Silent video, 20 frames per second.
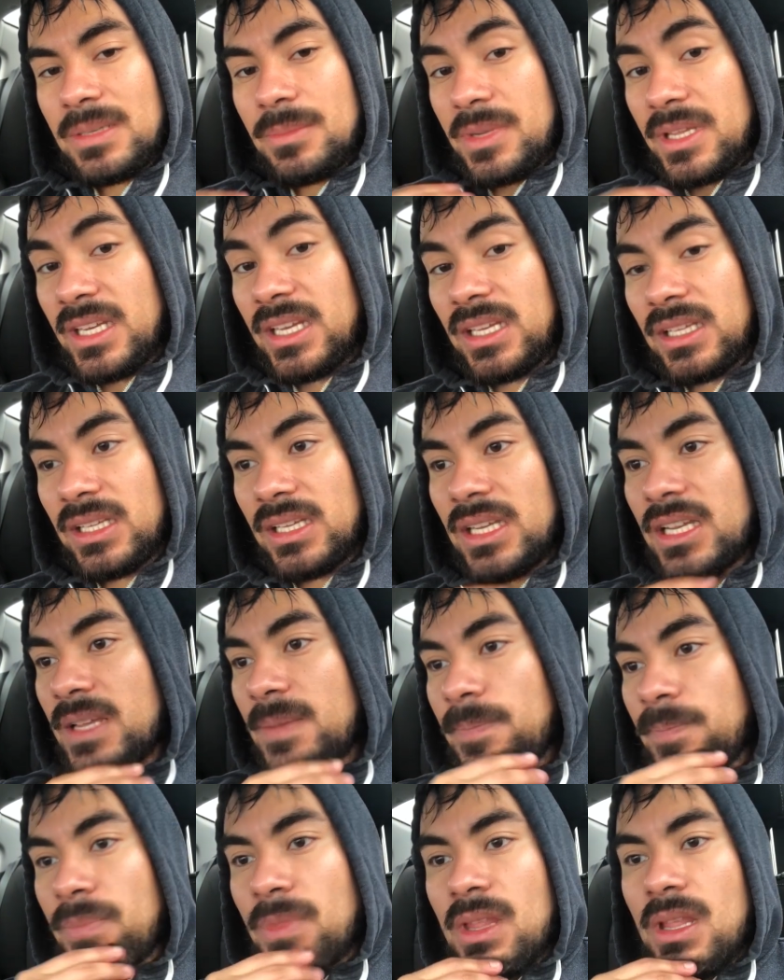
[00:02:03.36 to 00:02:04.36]
immediately
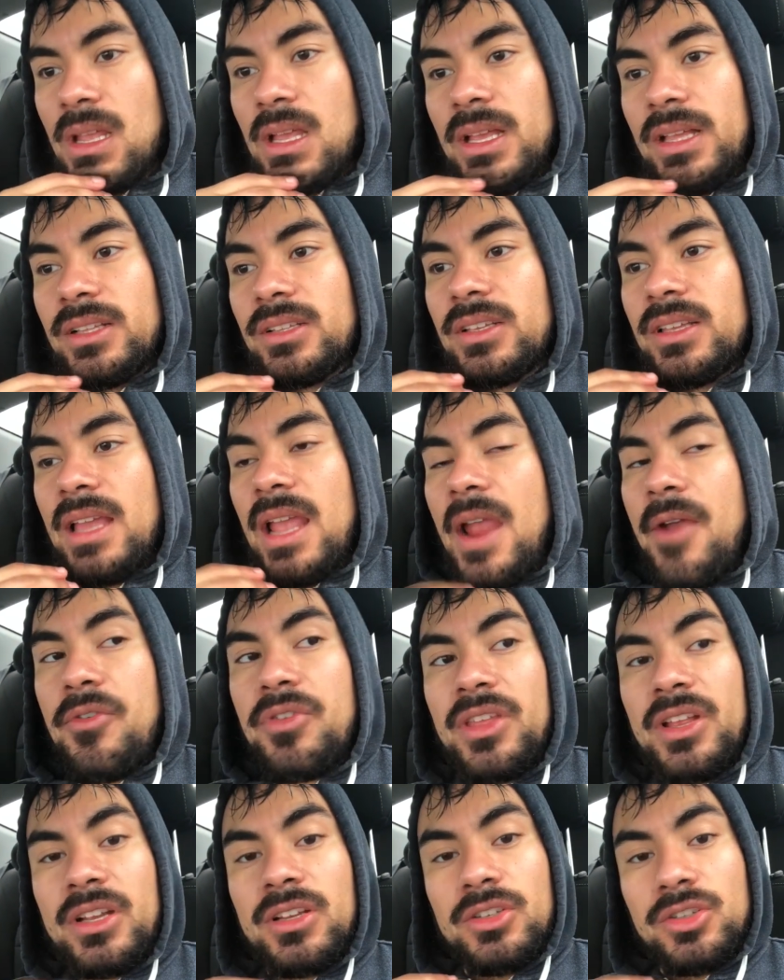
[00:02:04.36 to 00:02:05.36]

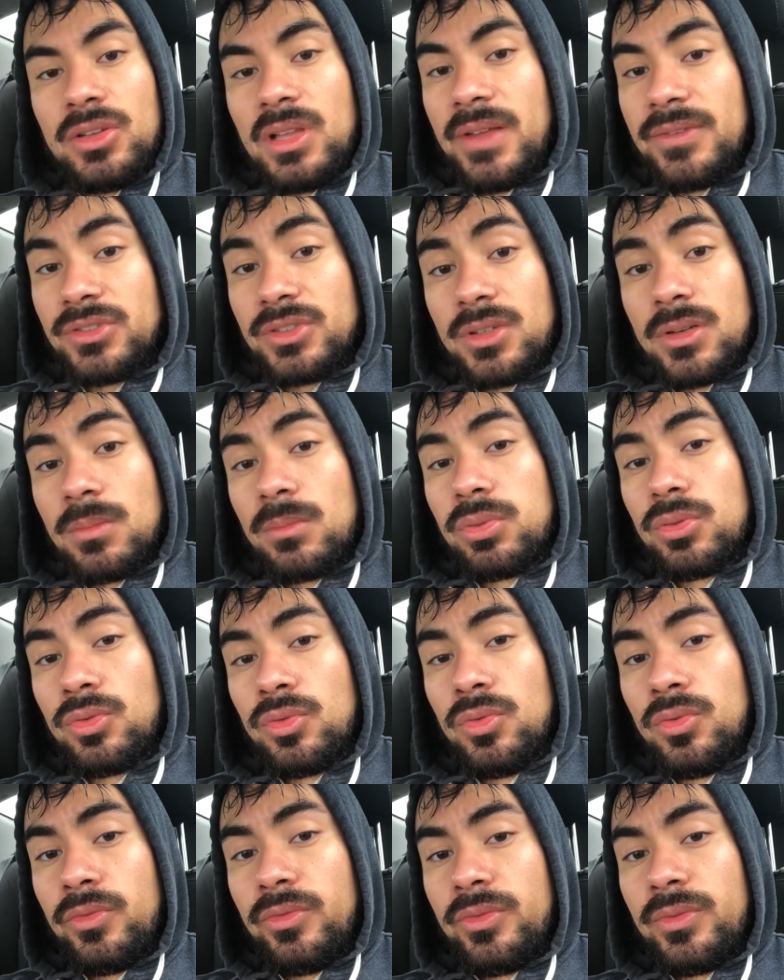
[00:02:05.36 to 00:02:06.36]
everything in your life's going to
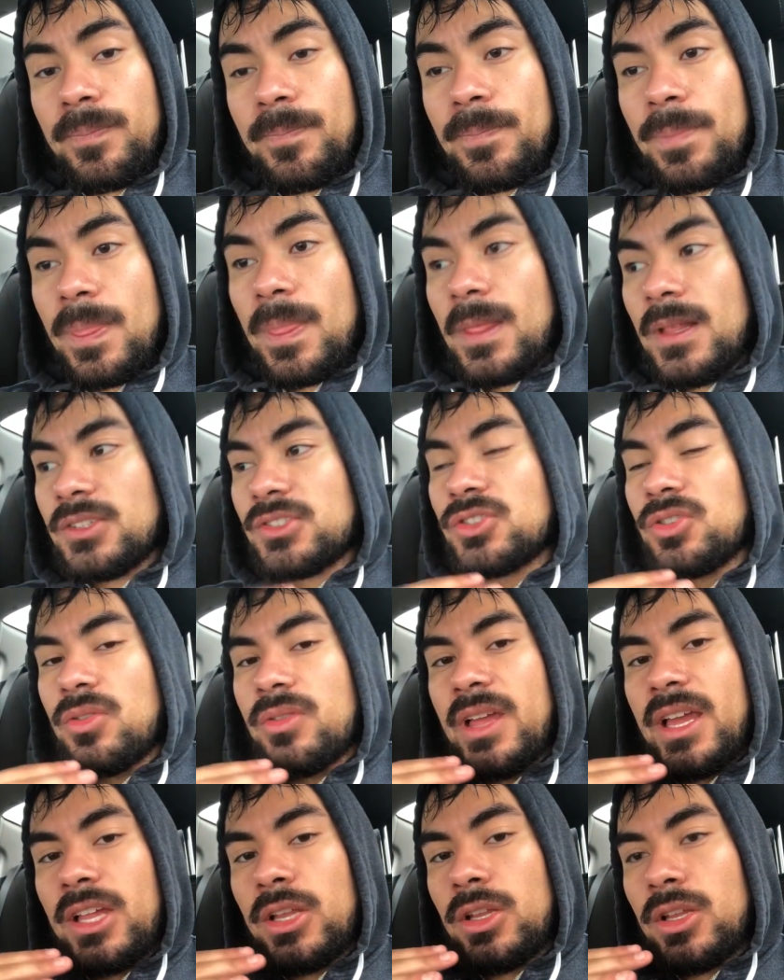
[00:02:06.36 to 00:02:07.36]
improve so
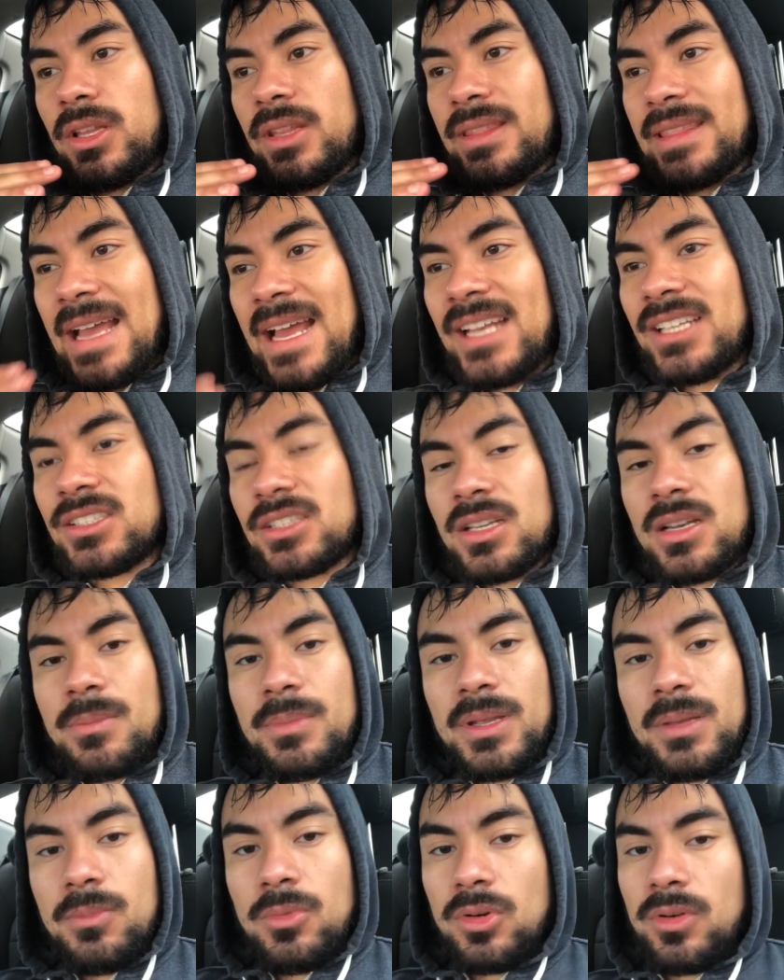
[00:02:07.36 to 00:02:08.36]
that that is going to
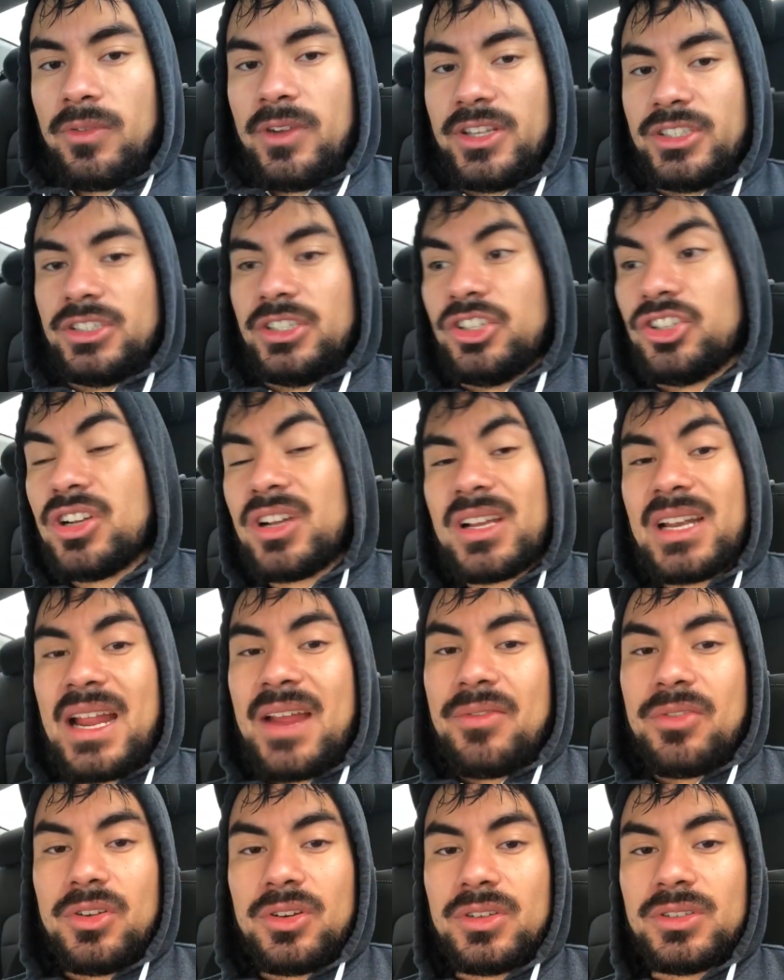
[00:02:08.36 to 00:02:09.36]
be motivation and you're not going to
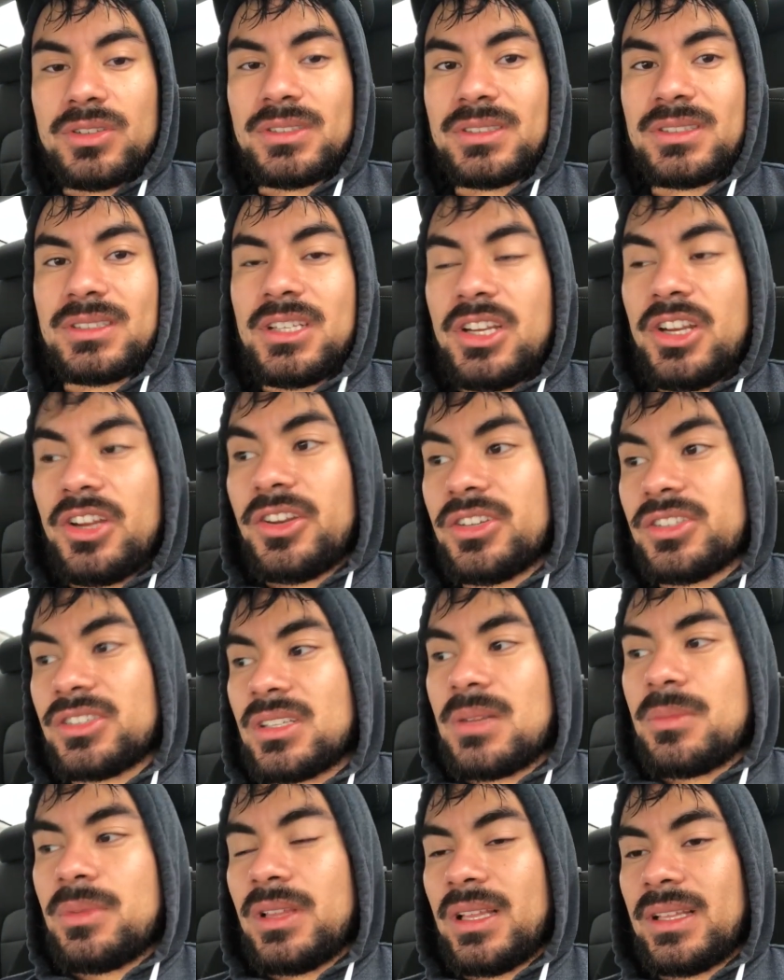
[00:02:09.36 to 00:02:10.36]
have the urges you're just
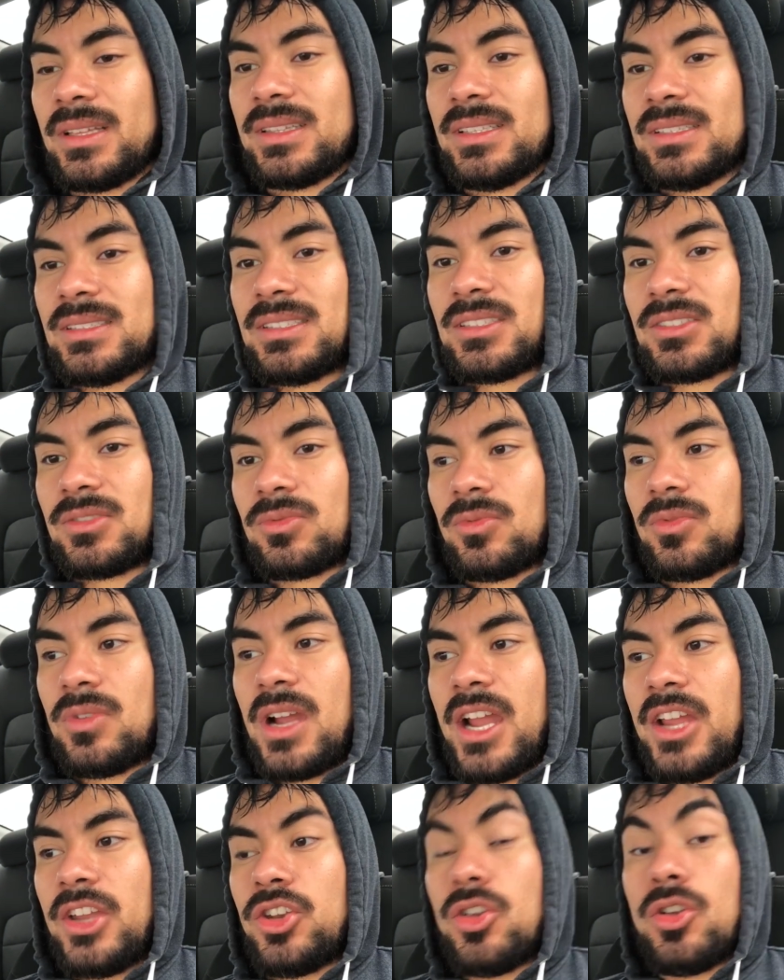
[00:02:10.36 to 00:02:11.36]
going to be like this is
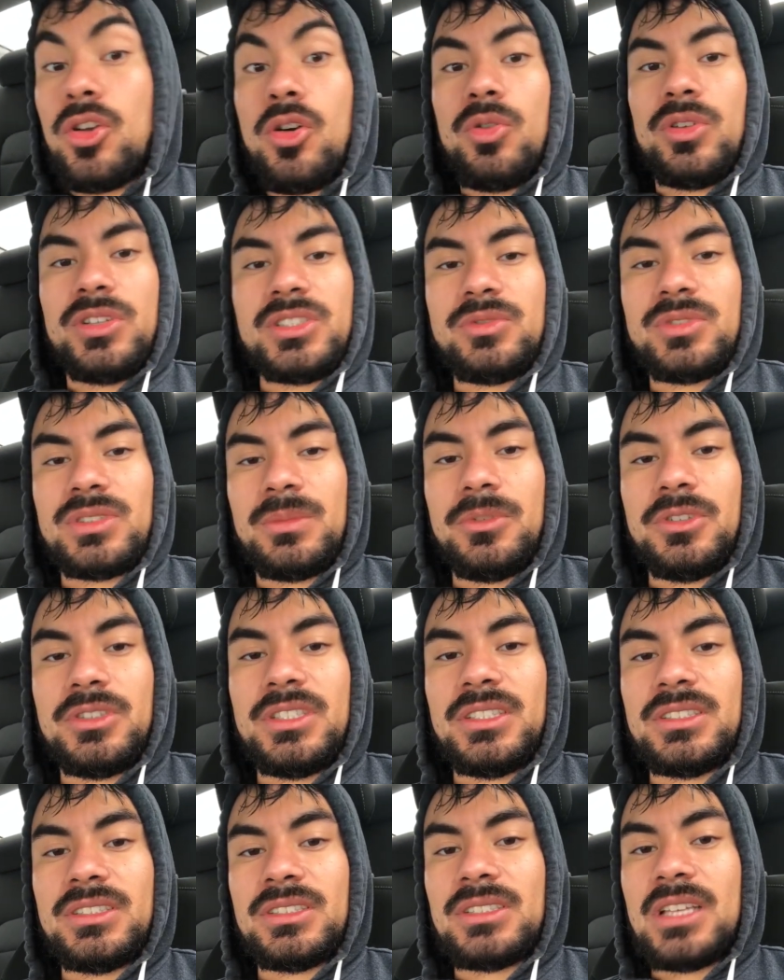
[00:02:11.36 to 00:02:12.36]
i know it's semen
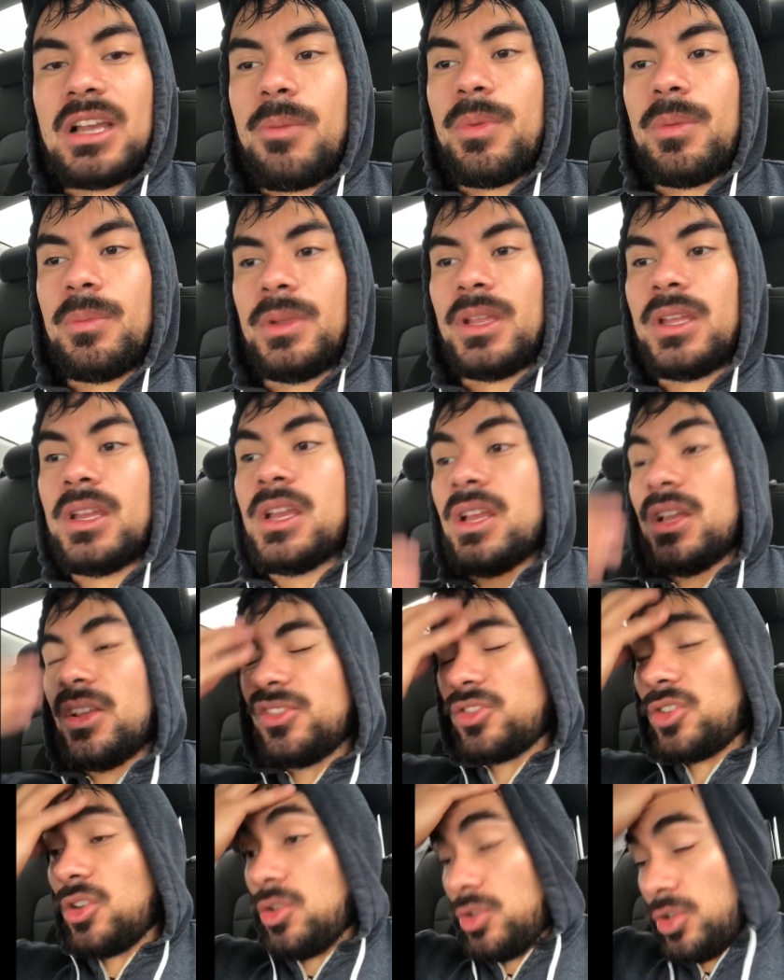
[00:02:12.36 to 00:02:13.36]
retention is helping me
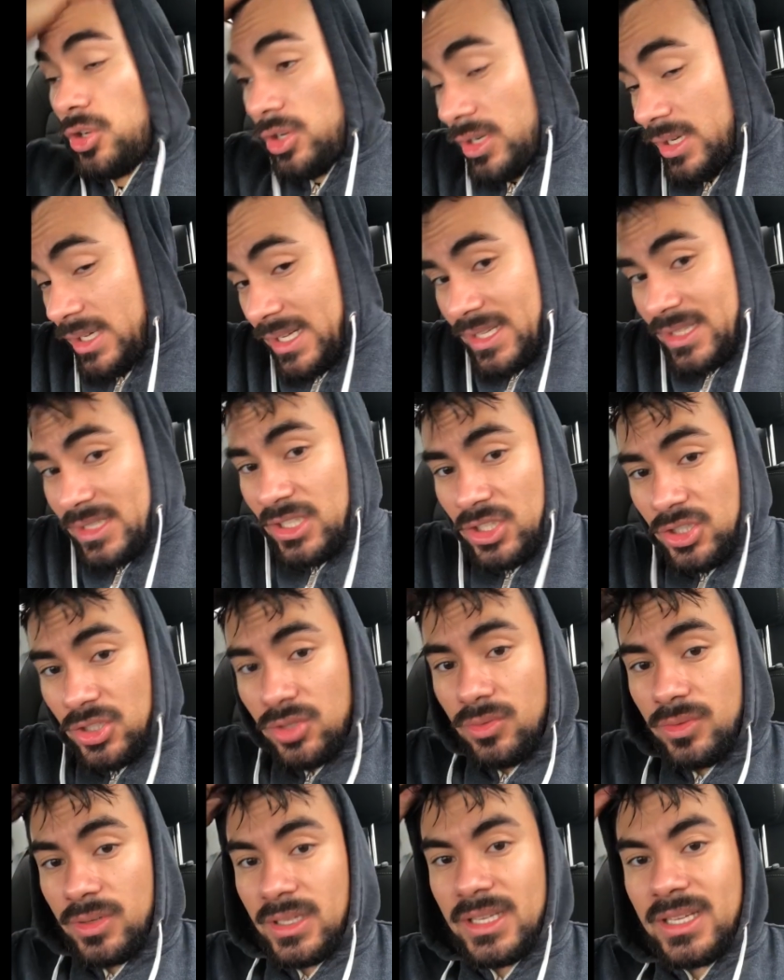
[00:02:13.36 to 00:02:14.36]
so you're going to continue
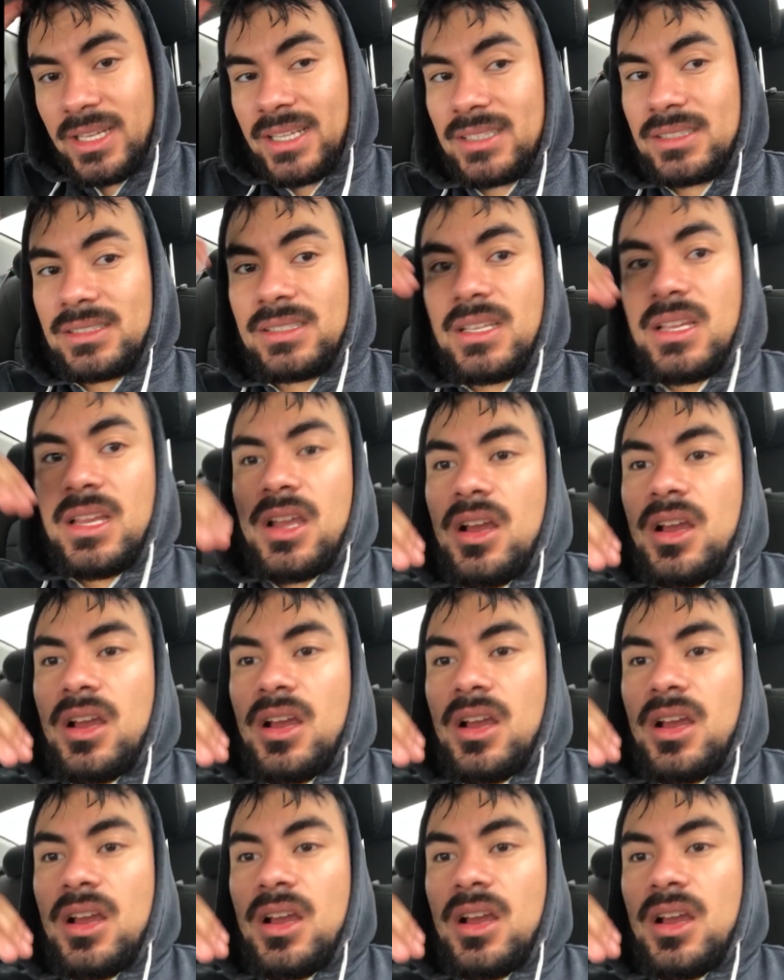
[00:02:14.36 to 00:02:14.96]
doing it and it gets